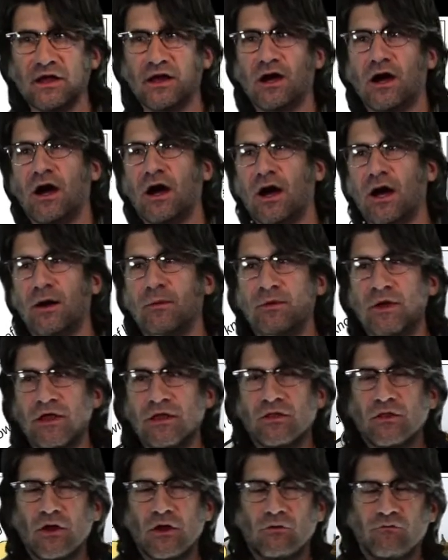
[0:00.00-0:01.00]

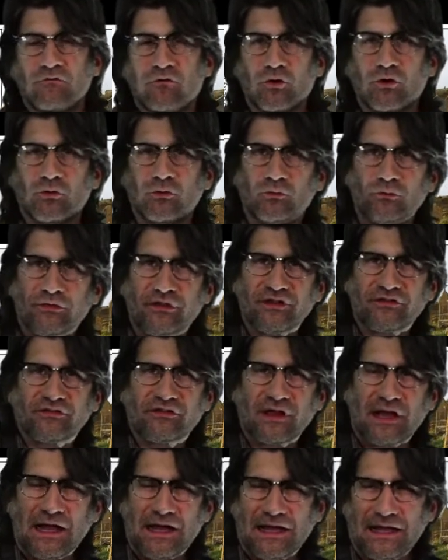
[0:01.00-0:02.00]
For this
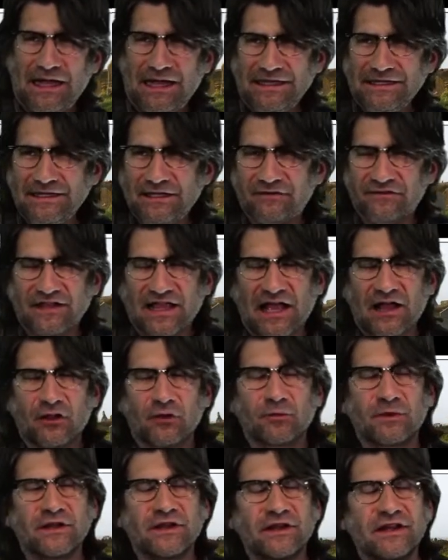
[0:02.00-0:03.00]
idea of
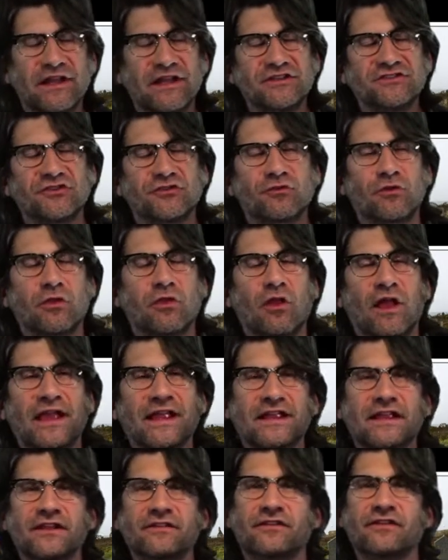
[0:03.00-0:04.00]
calibrated ages with
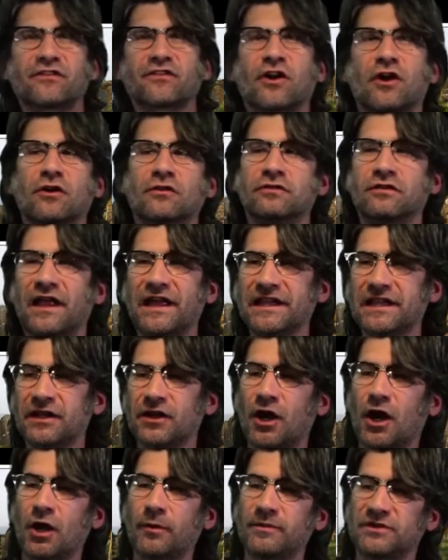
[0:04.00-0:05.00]
lichens is called
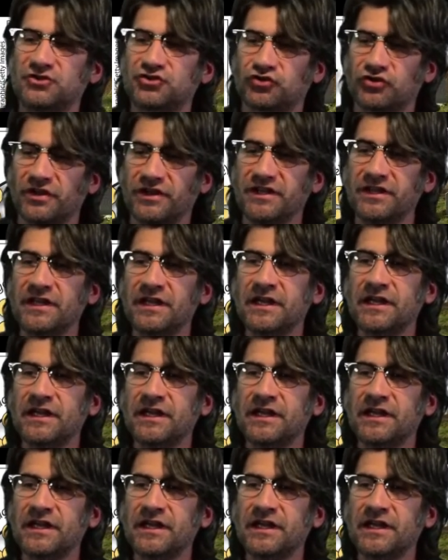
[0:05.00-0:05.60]
lichenometry.